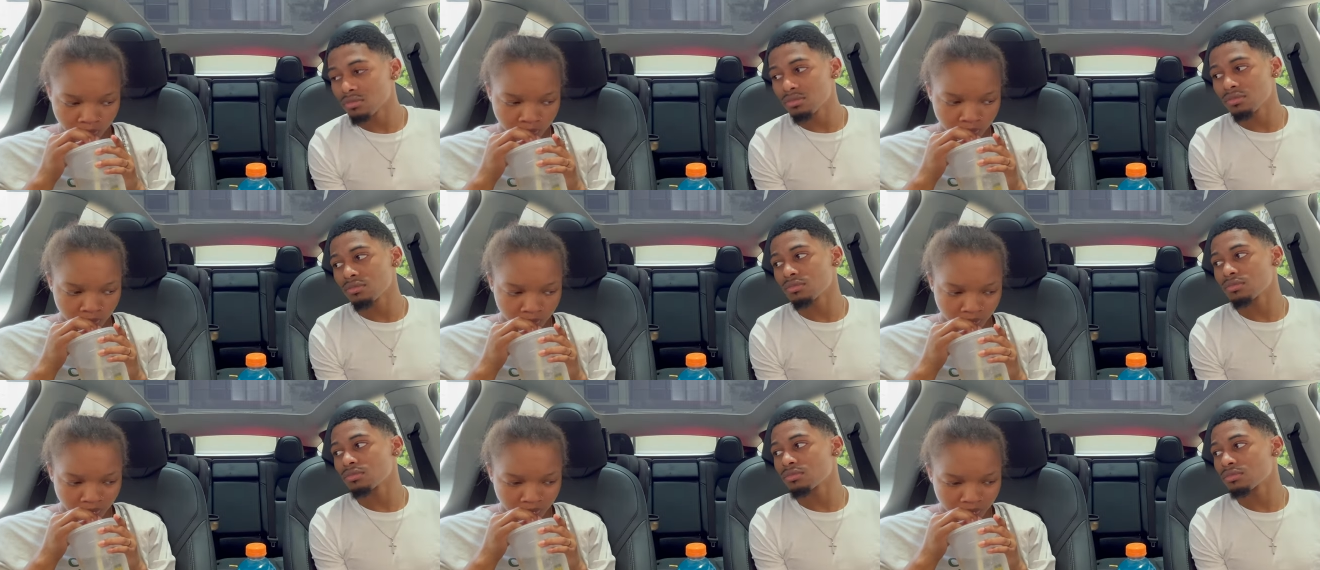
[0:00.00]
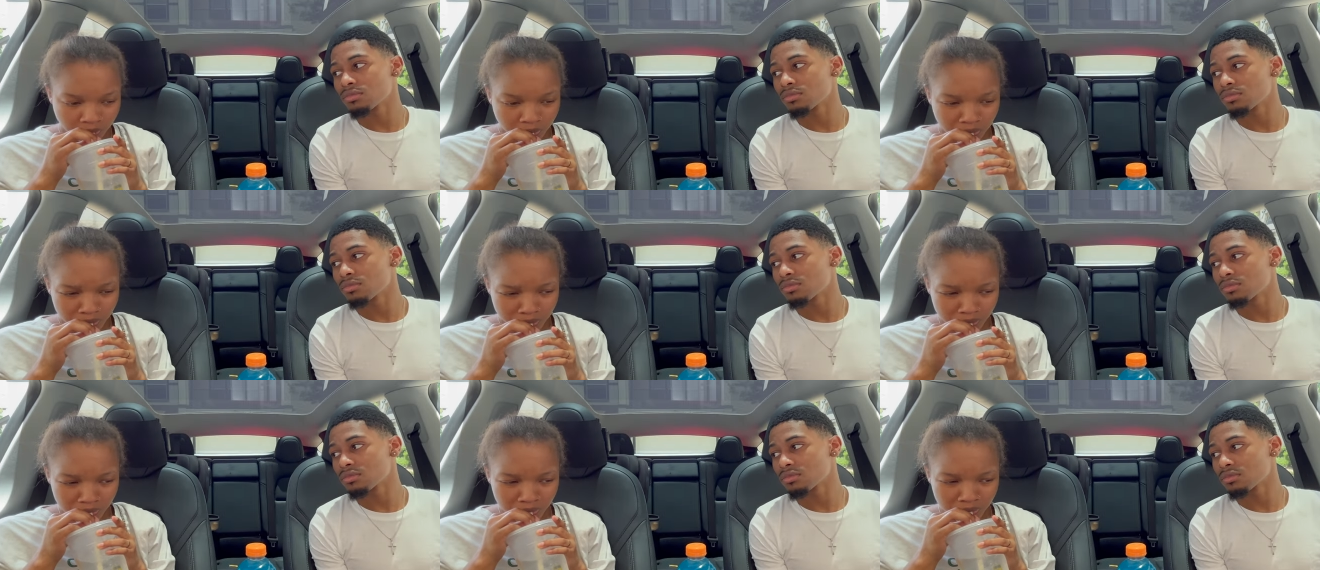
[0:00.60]

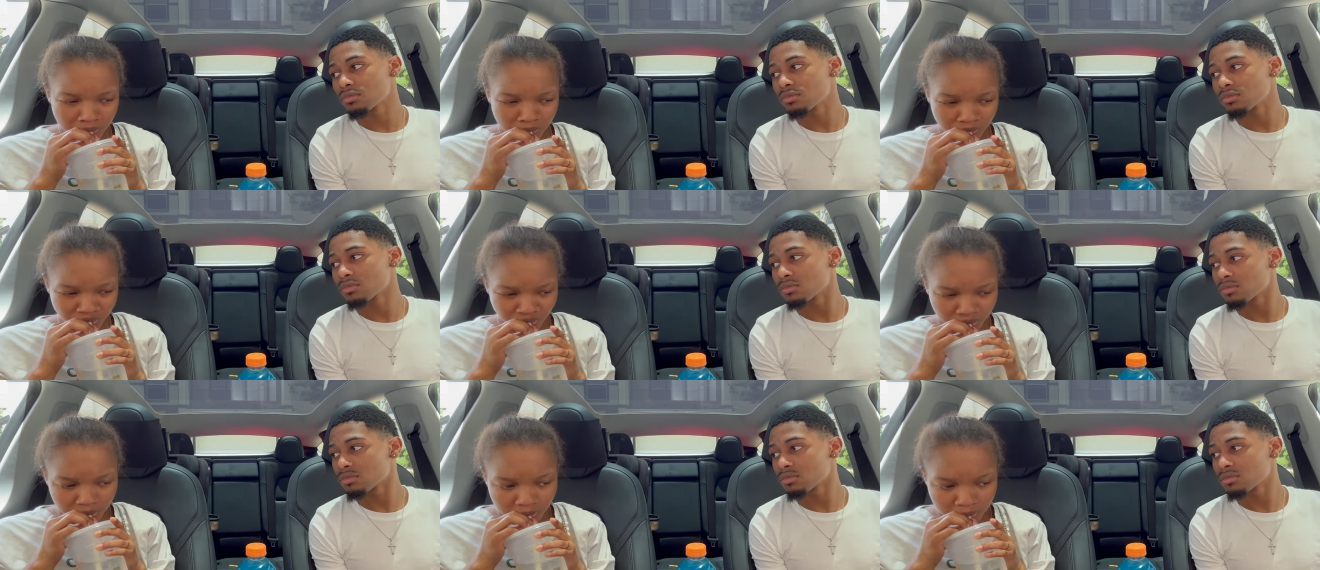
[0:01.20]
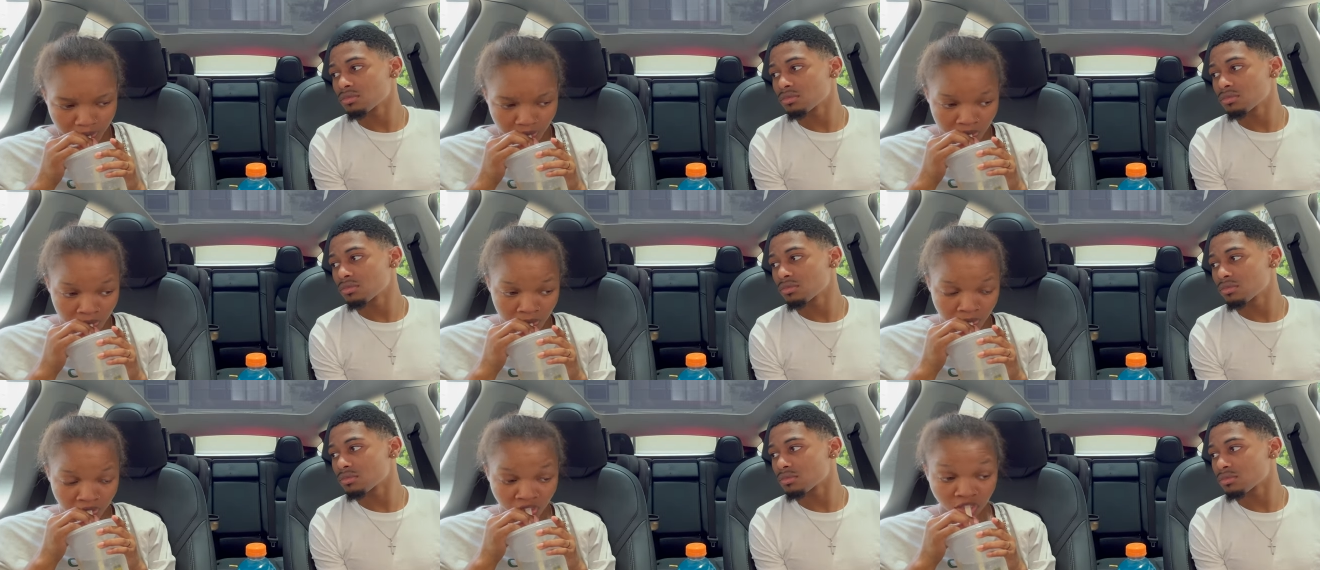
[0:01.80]

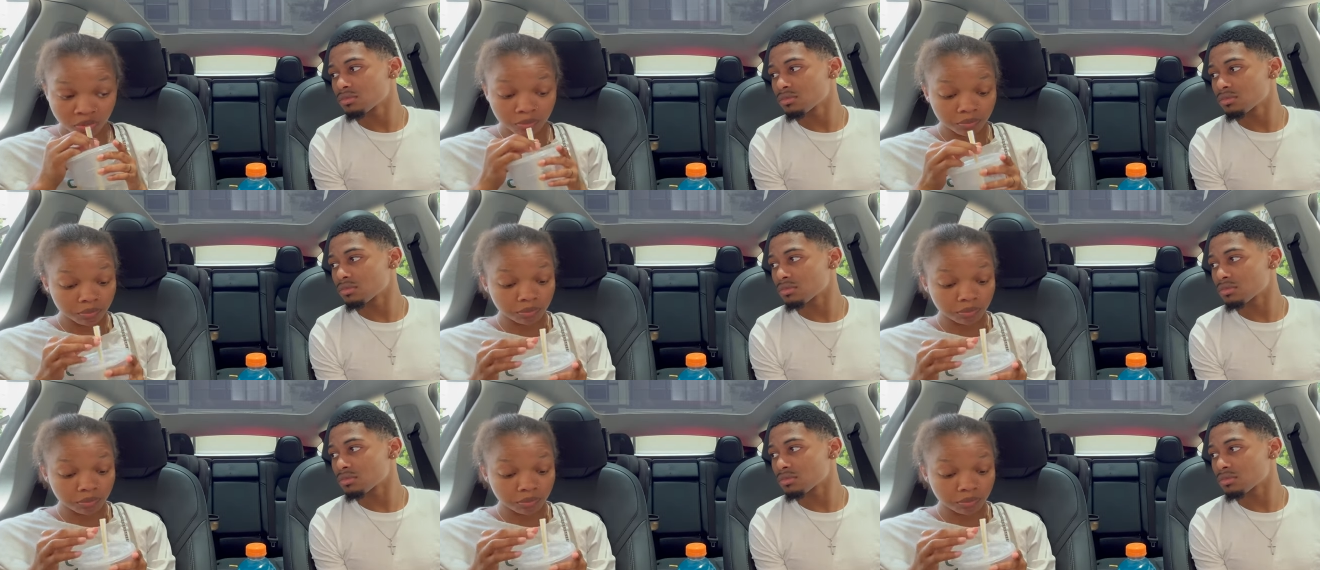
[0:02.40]
[no speech]